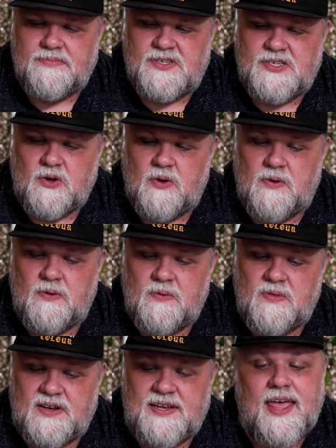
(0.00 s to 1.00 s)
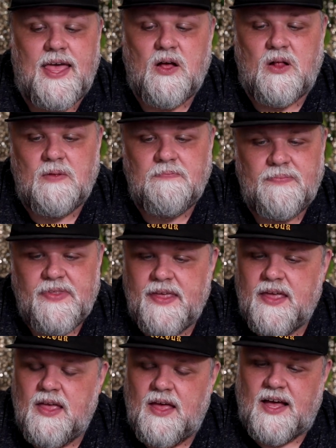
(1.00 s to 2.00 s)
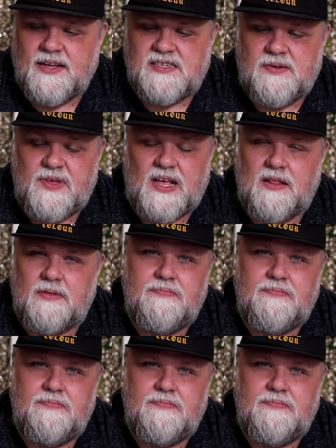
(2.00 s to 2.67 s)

So the tail, something